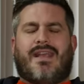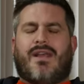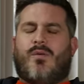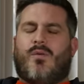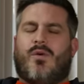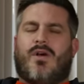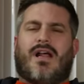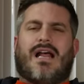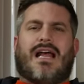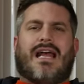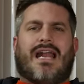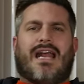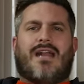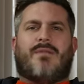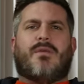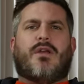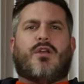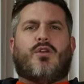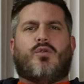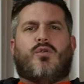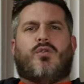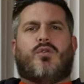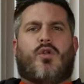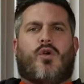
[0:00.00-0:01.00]
well, I had my
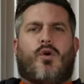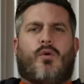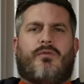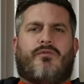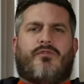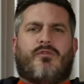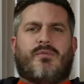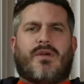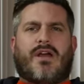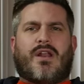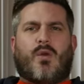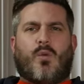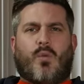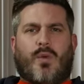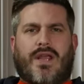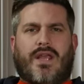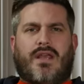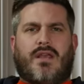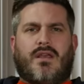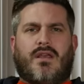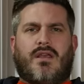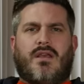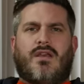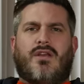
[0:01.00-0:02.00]
Google Home for about a
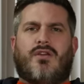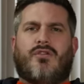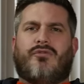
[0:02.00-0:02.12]
week,